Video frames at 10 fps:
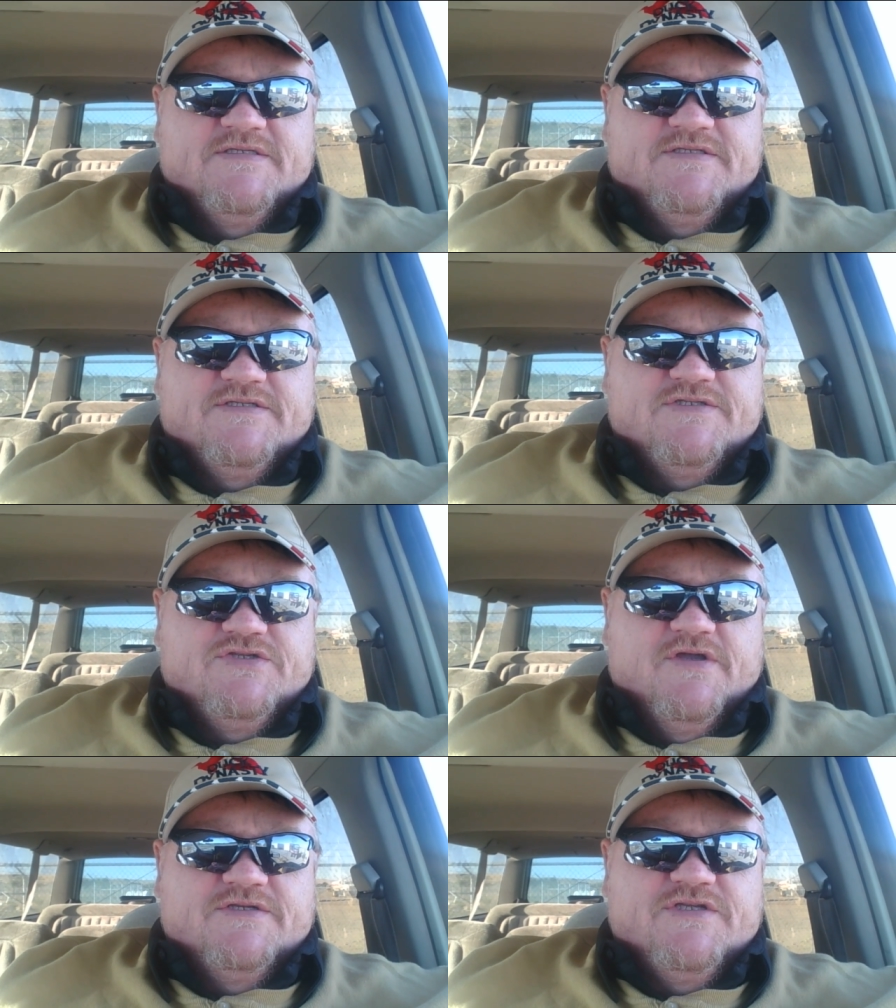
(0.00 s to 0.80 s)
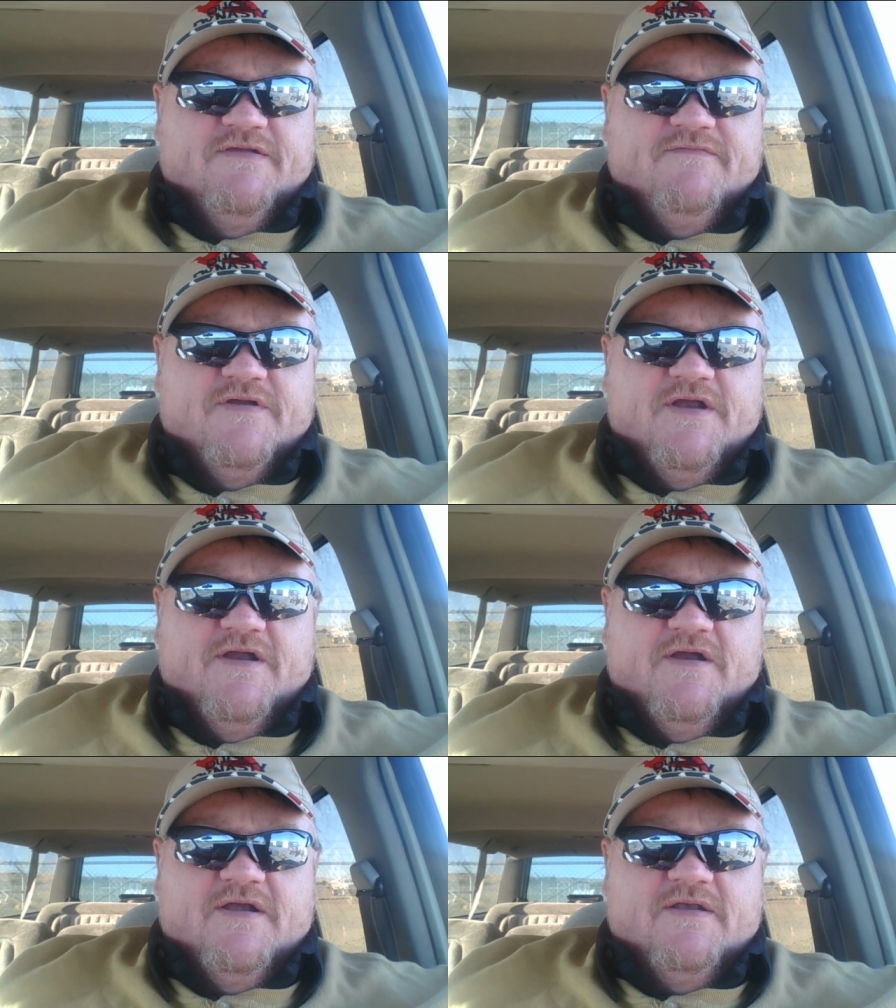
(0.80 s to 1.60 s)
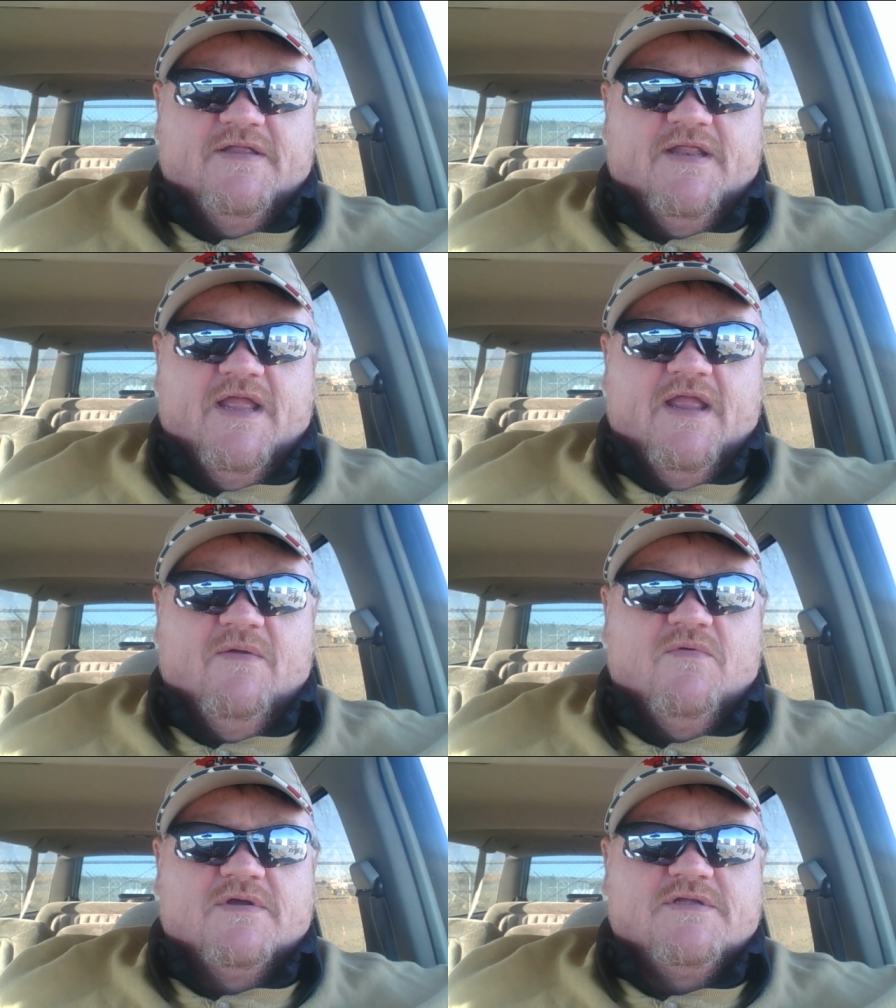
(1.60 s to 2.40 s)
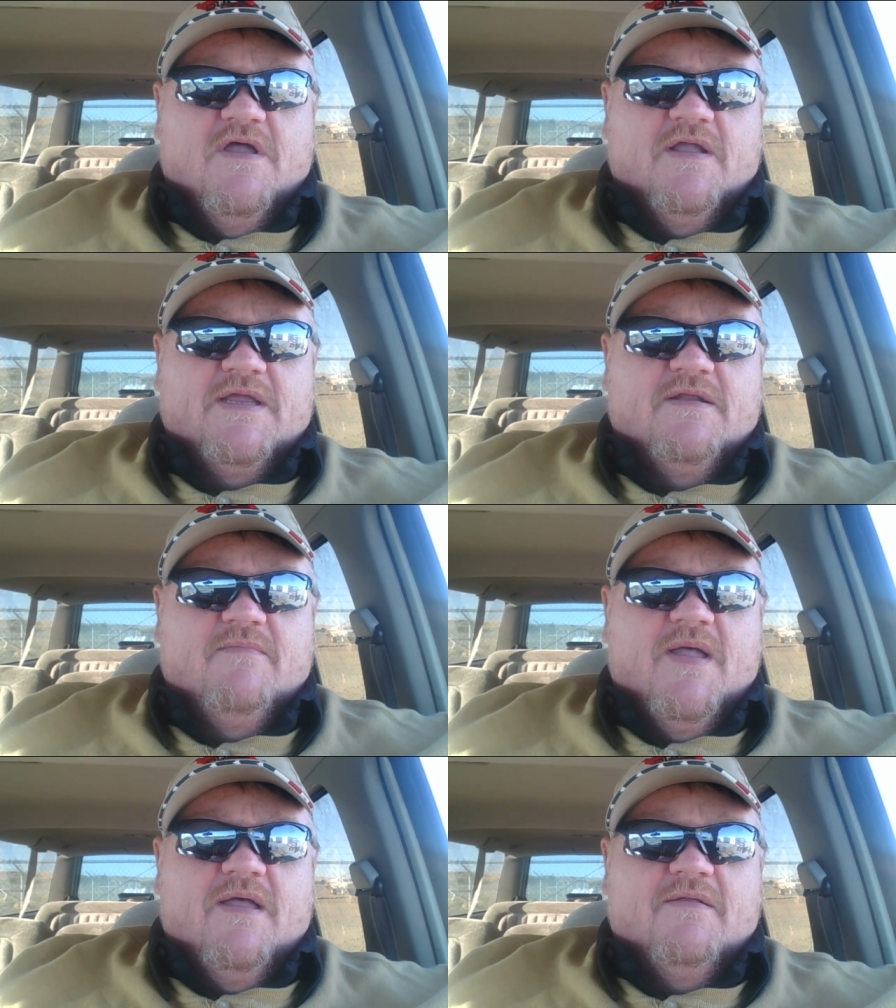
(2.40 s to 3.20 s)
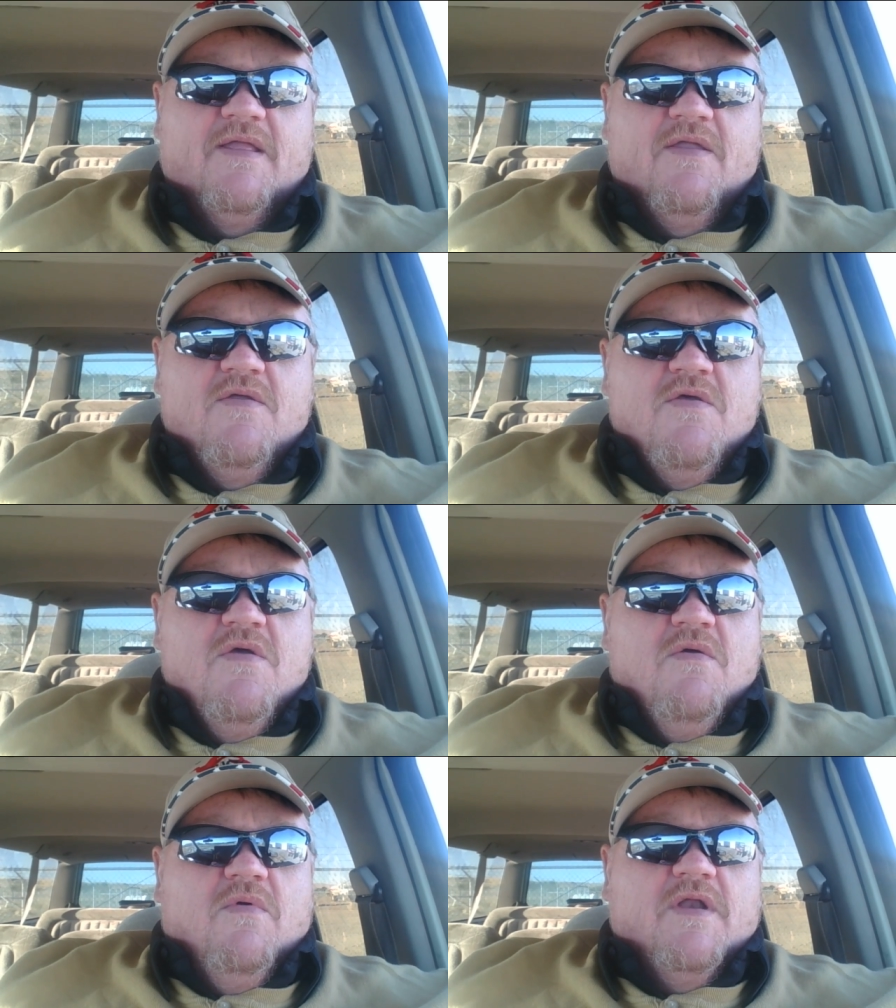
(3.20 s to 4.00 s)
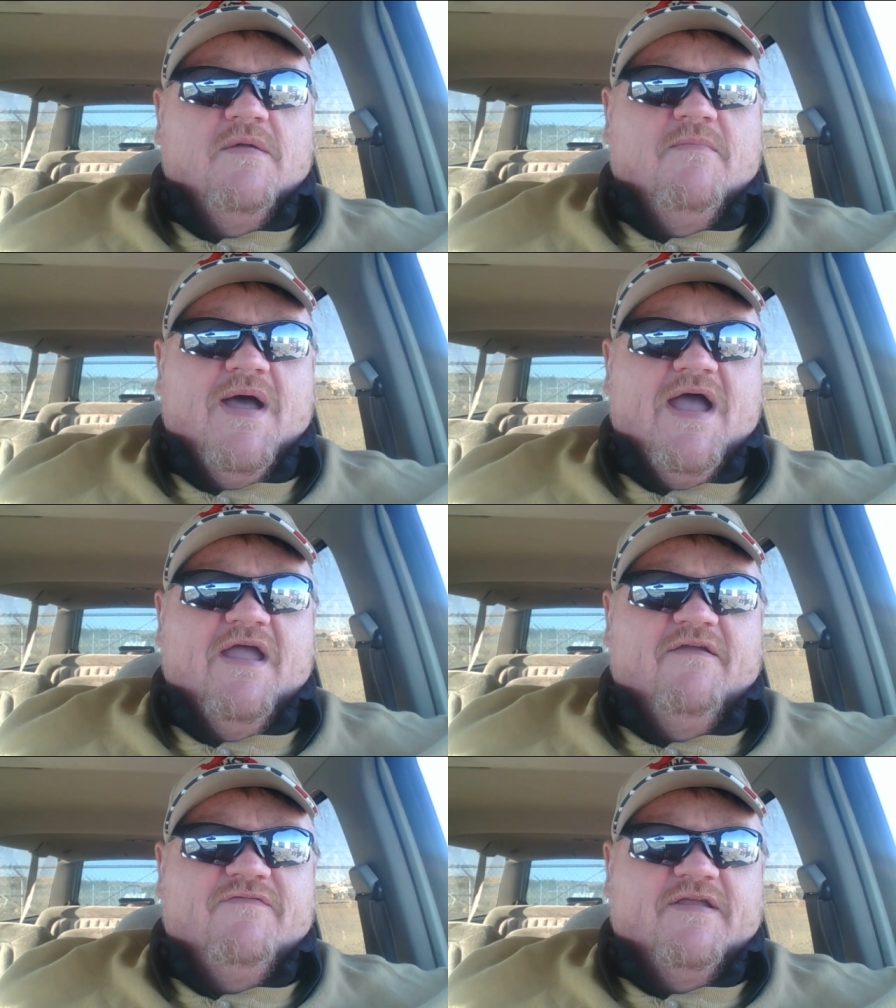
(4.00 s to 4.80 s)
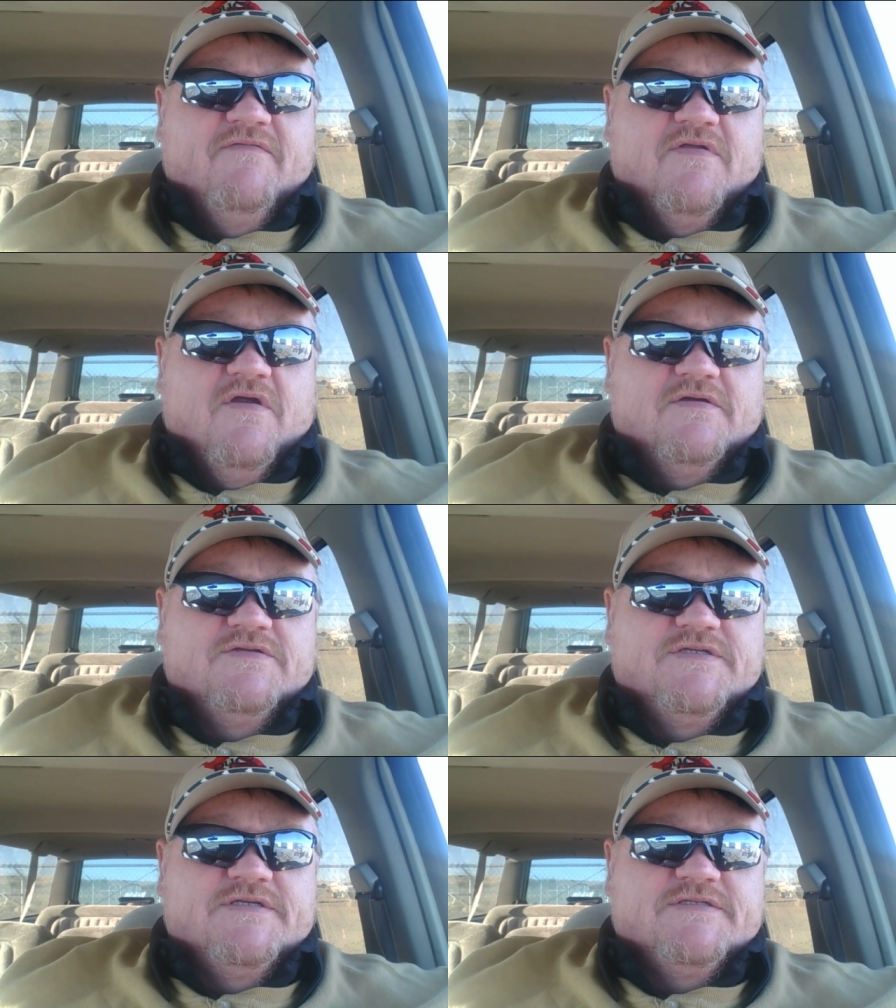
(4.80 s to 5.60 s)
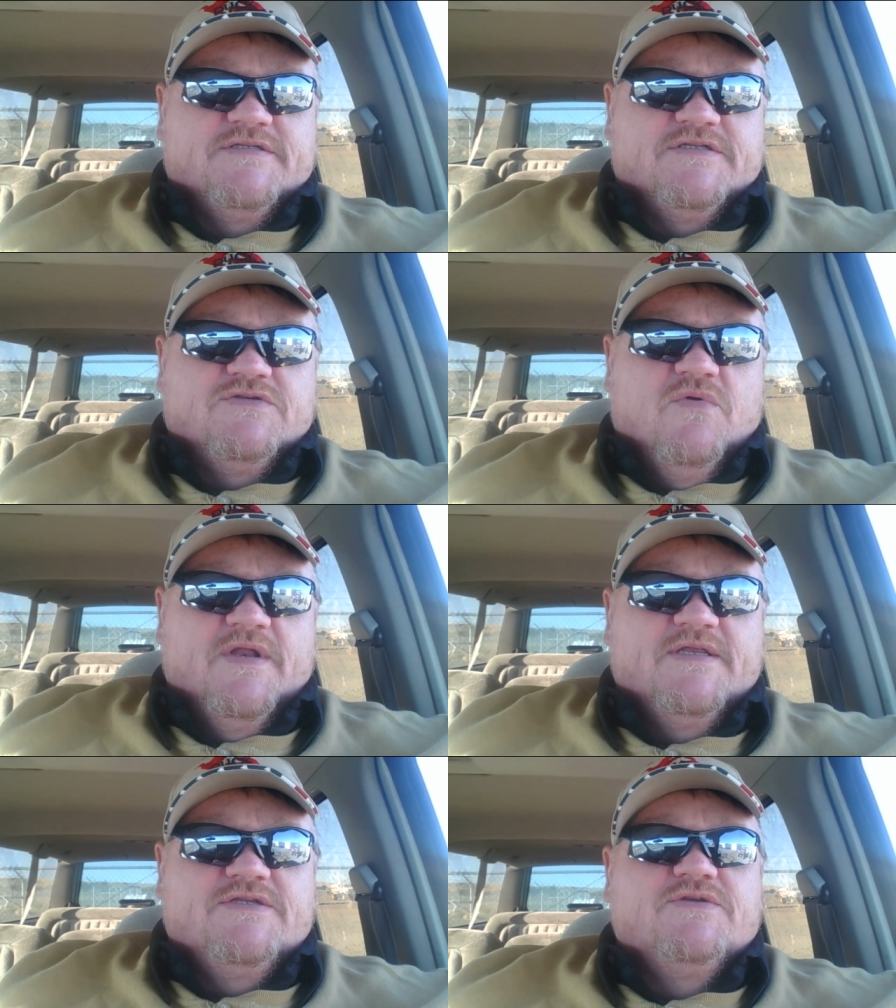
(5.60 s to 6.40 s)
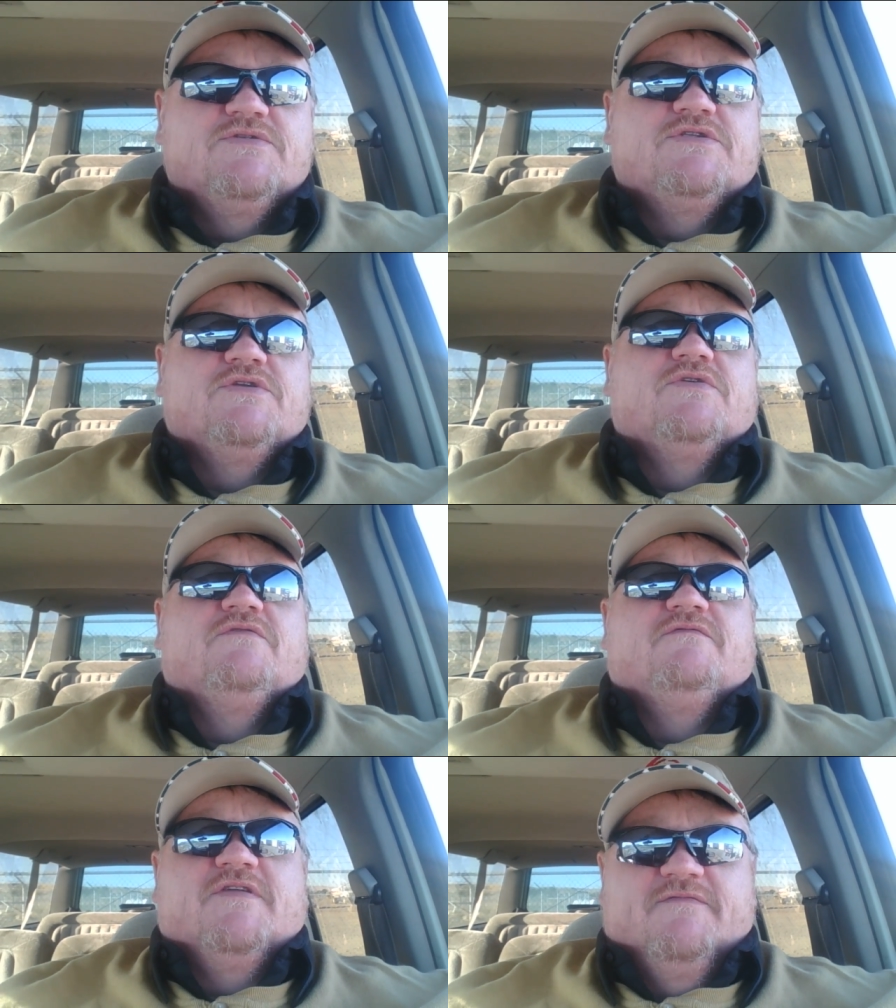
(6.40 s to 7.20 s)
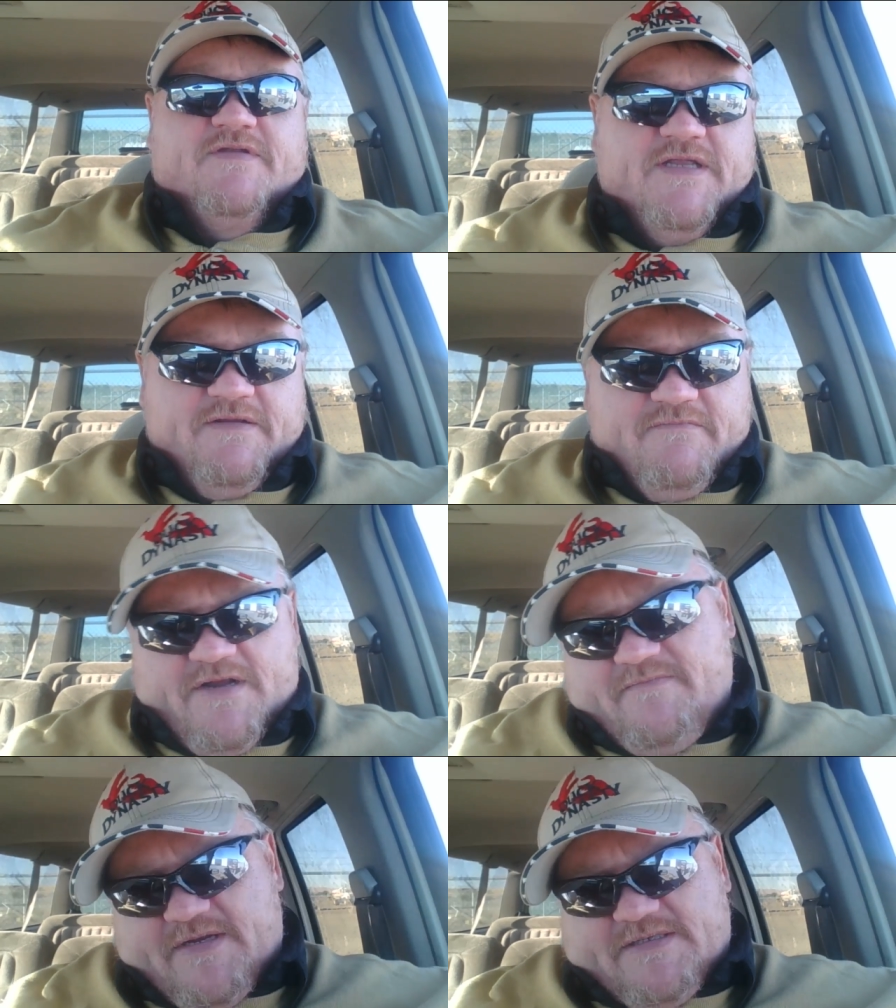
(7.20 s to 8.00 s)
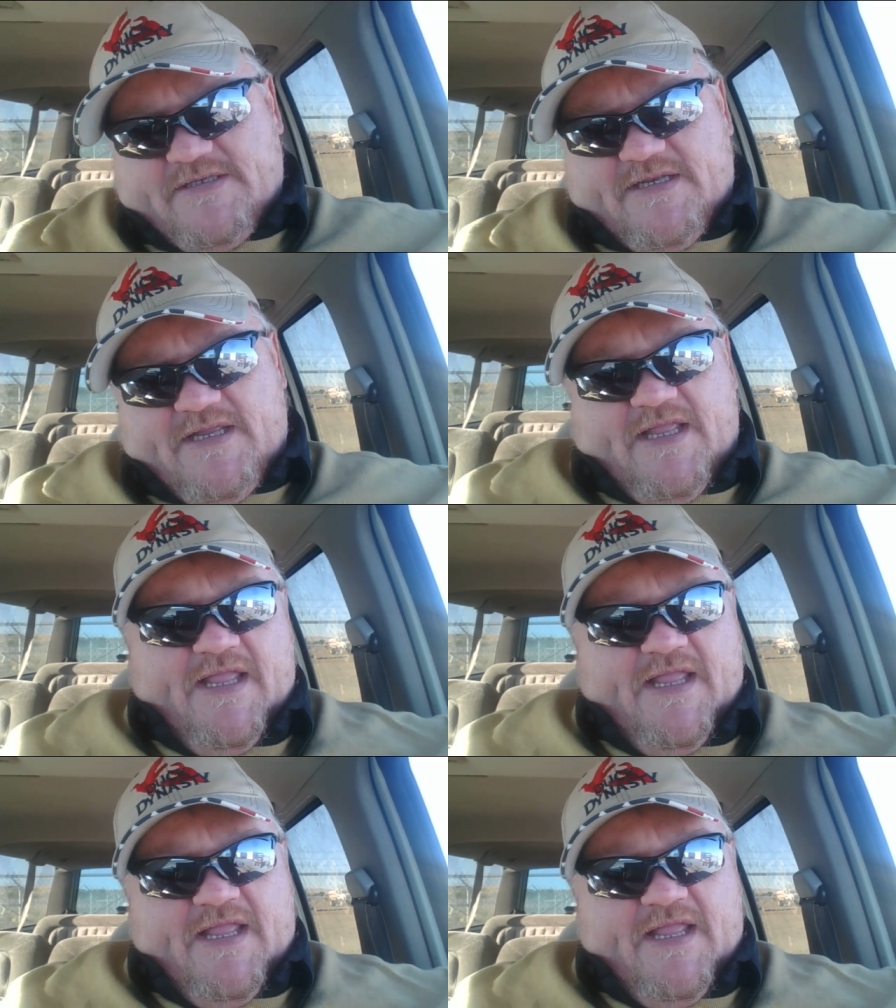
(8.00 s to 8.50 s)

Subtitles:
This is John Schaefer here, and today we're talking about one of my favorite cartridges, the 22-250 Remington.